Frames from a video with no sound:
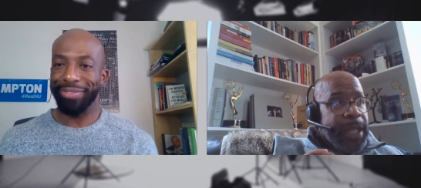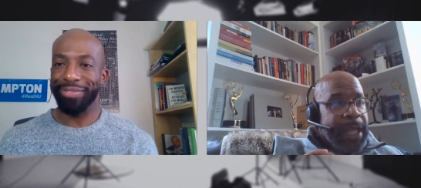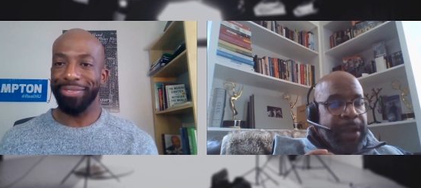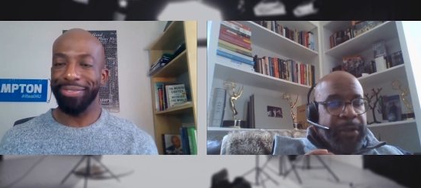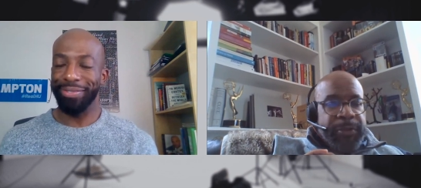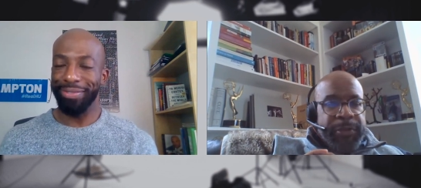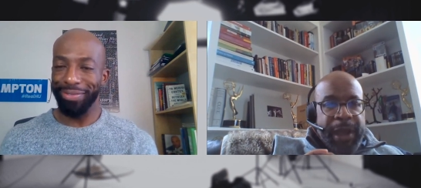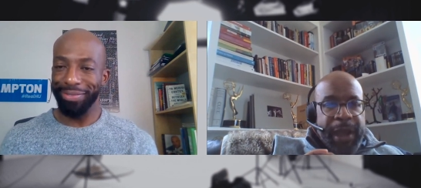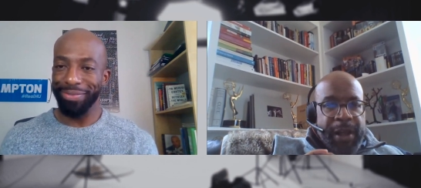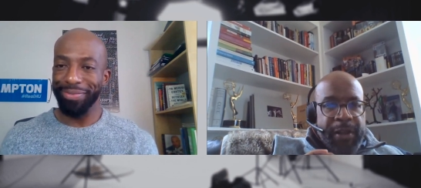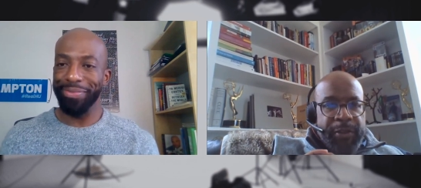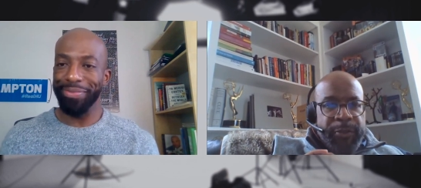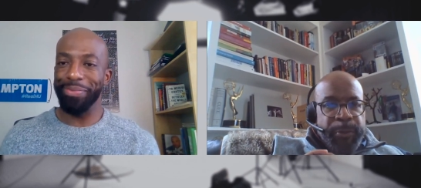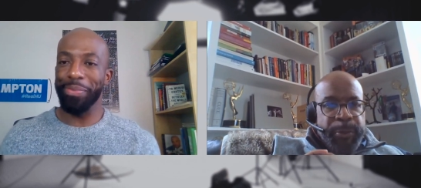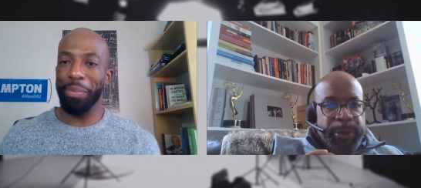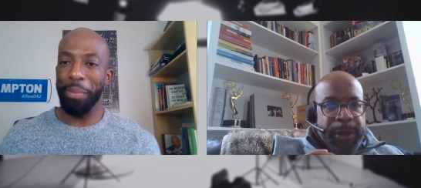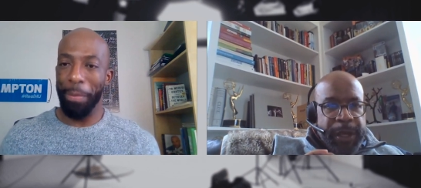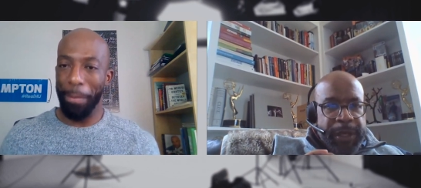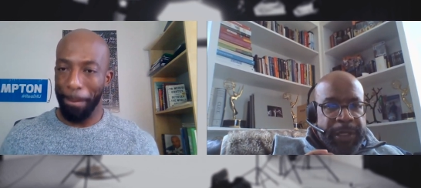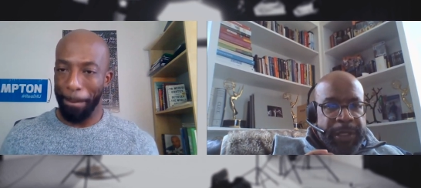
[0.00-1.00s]
Speaker 1: lot of golf
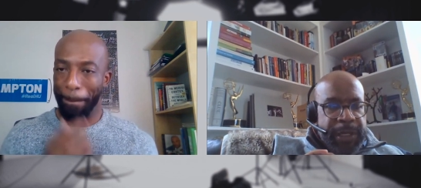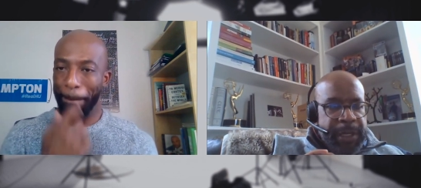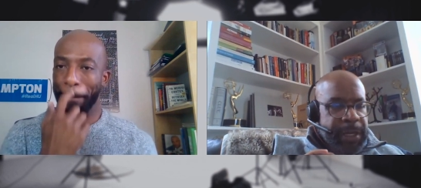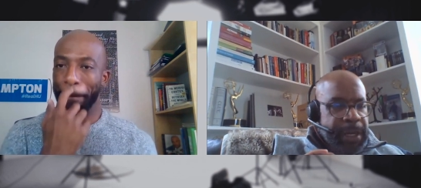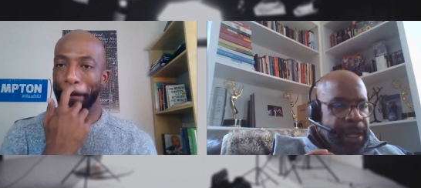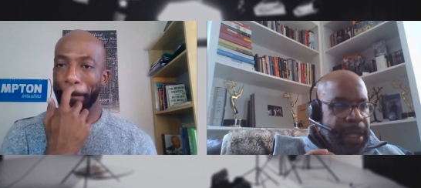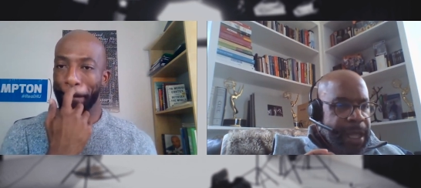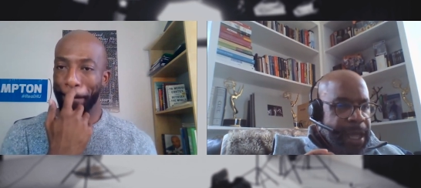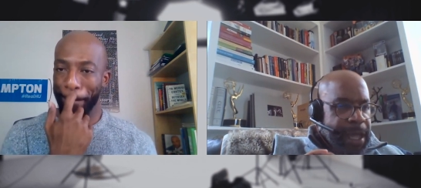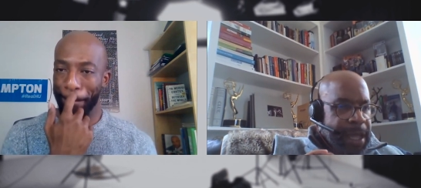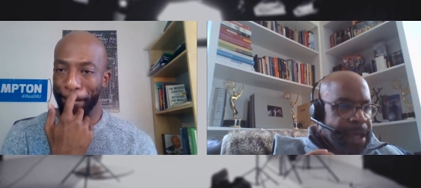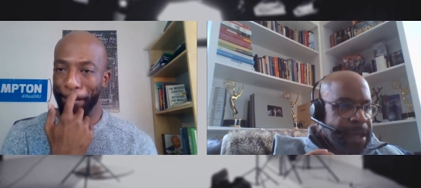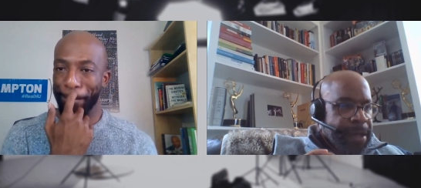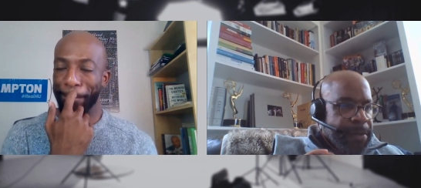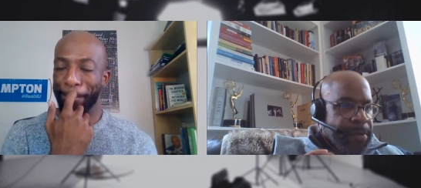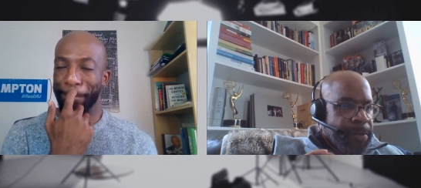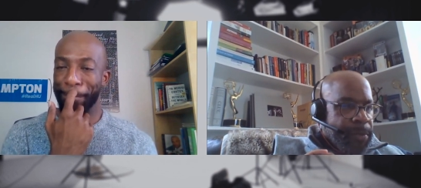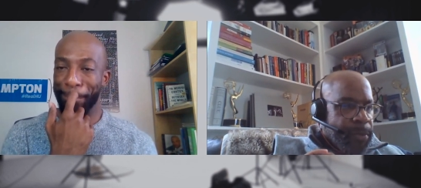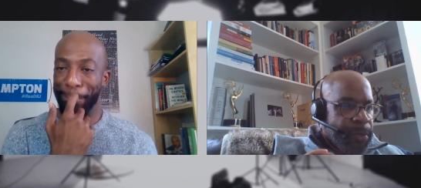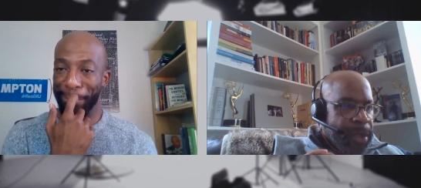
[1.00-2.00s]
production.
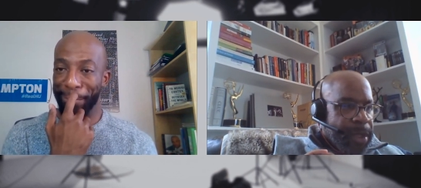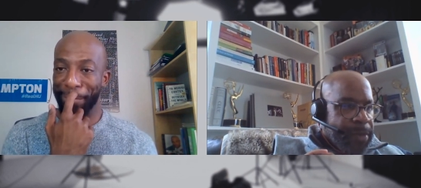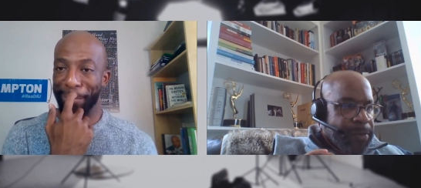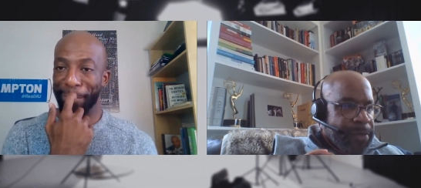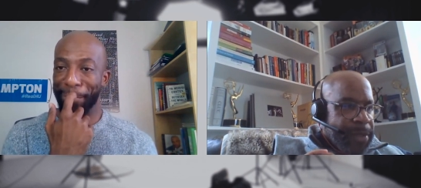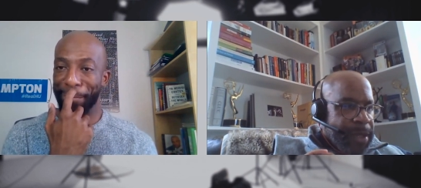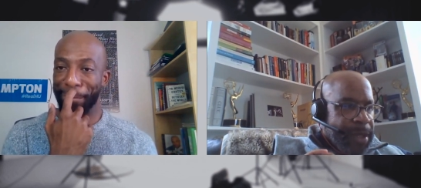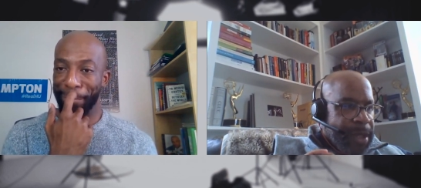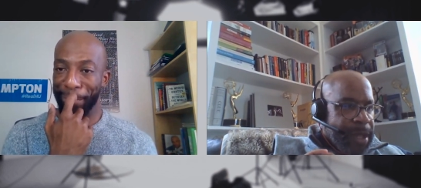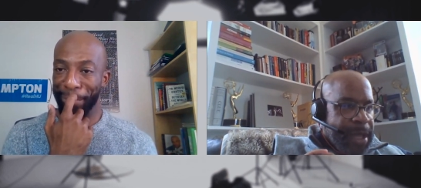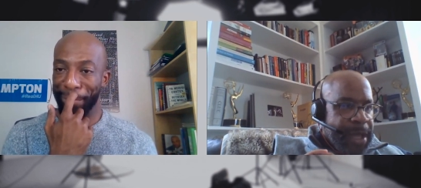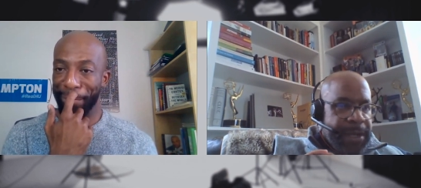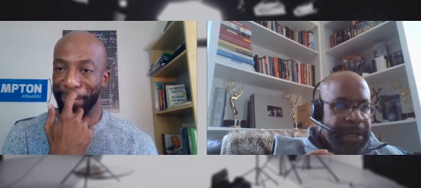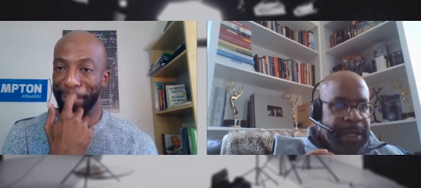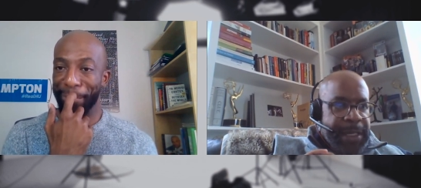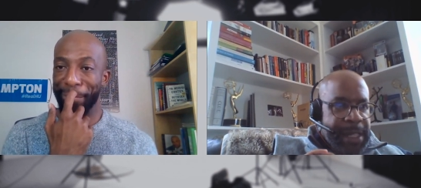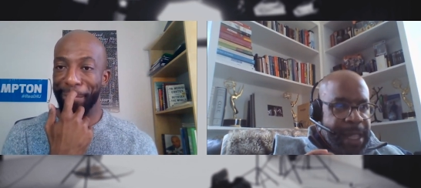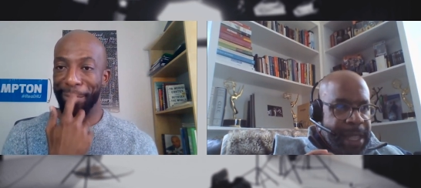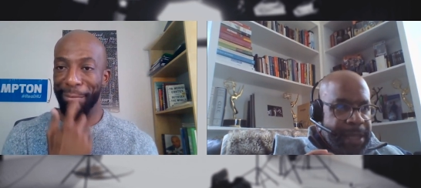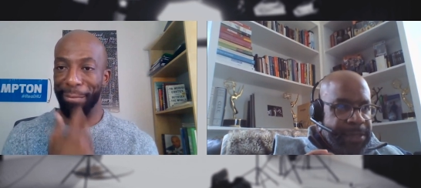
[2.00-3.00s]
Um, we have a
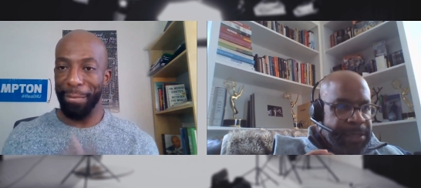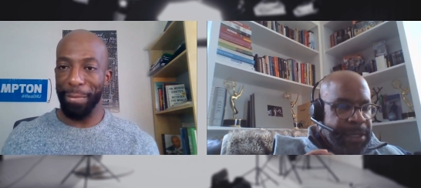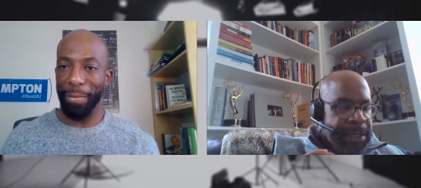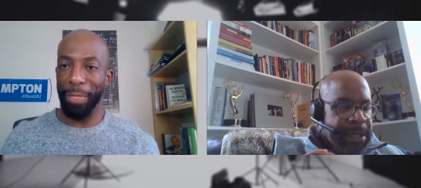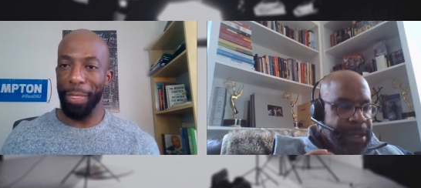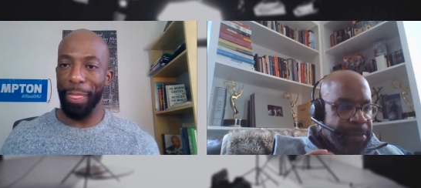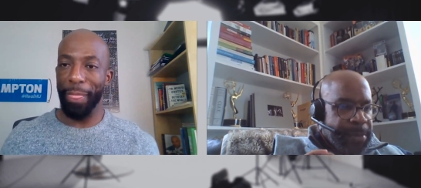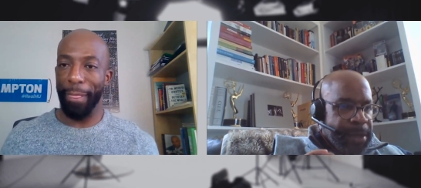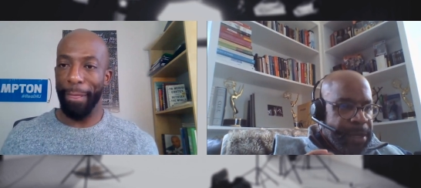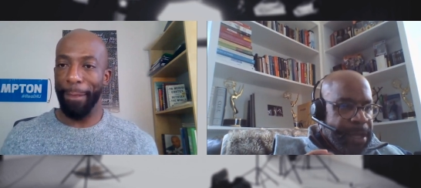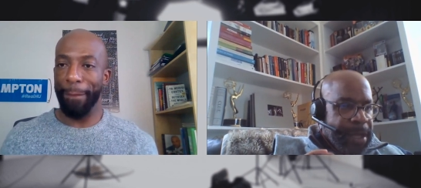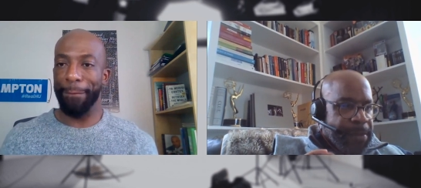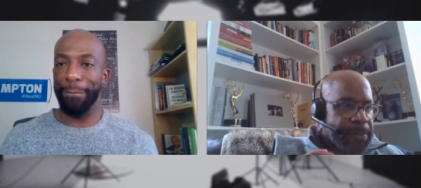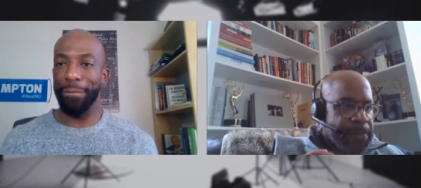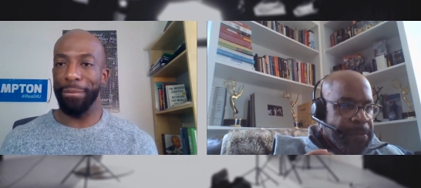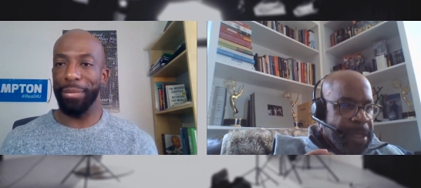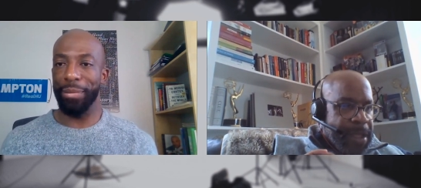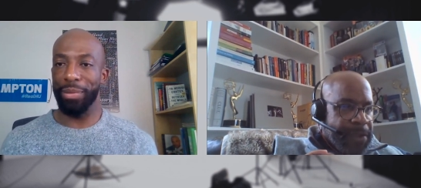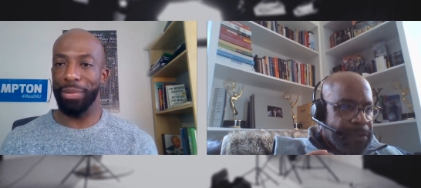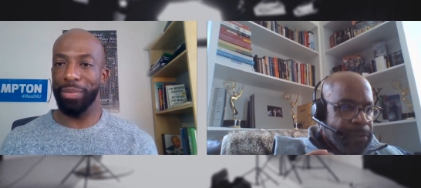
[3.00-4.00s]
Honda Classic coming up
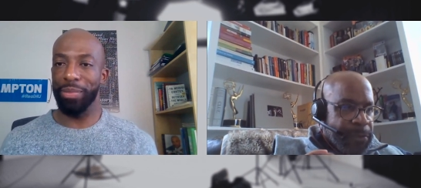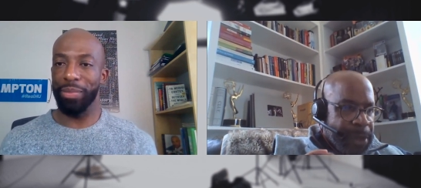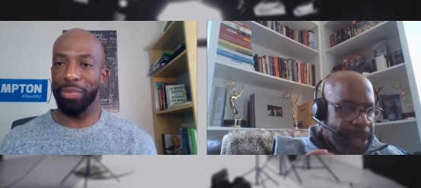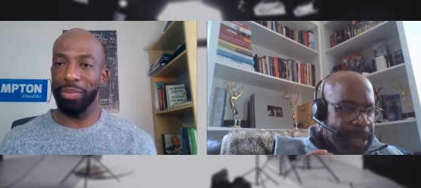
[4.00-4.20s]
next